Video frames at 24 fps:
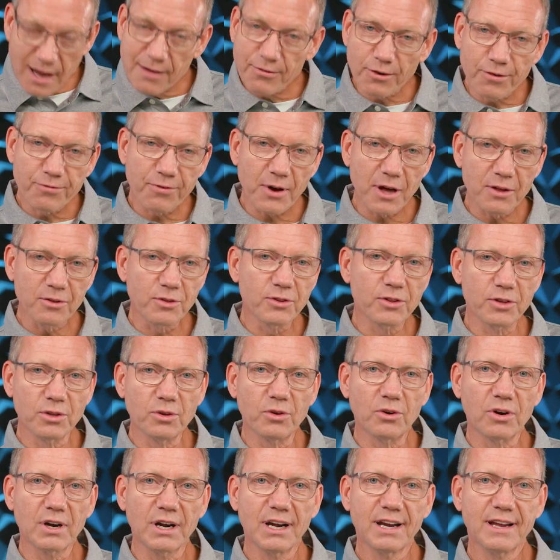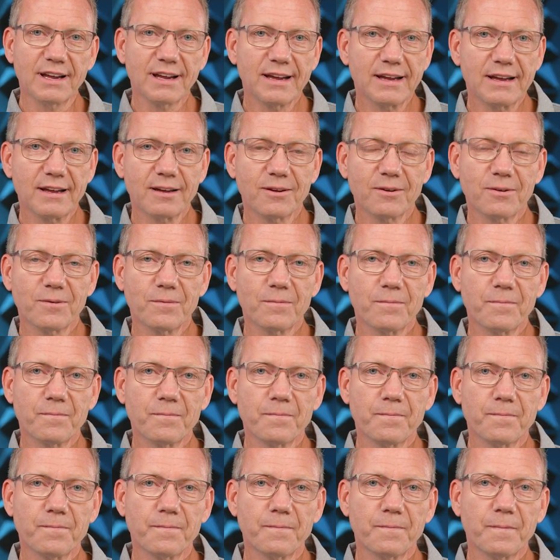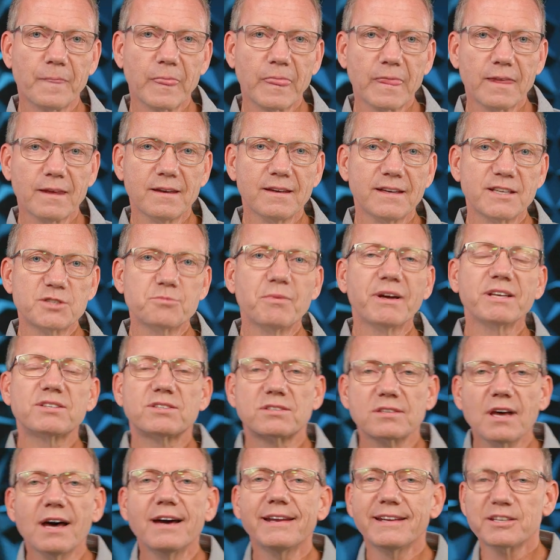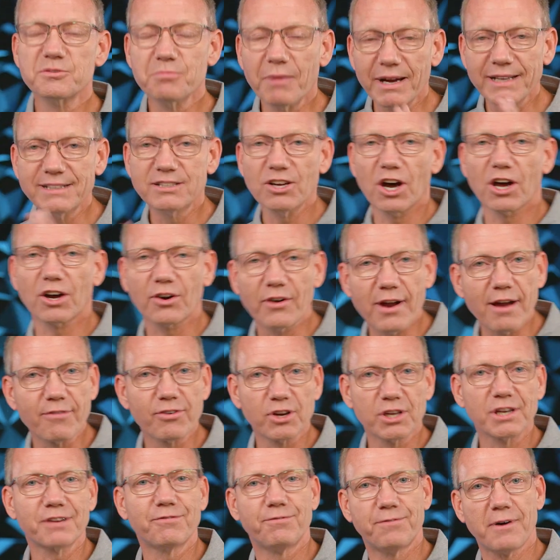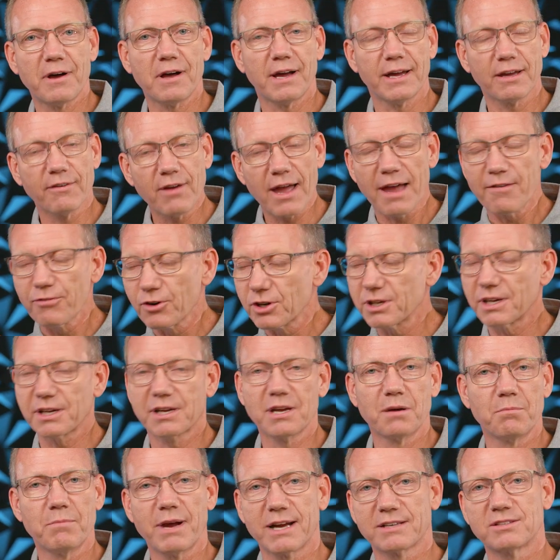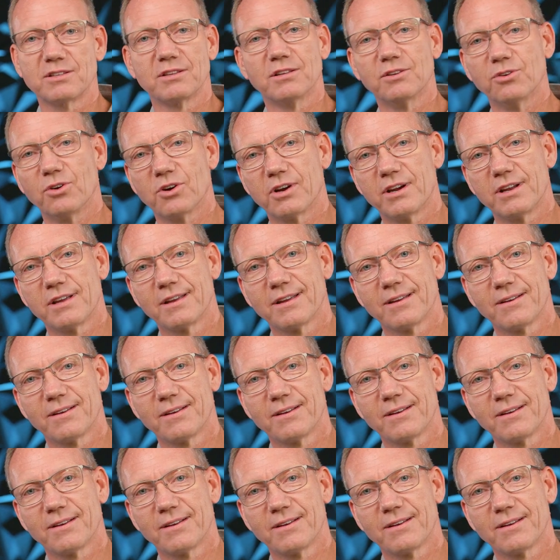ever follow the Lord? Is my son, is my daughter ever going to come back to the Lord?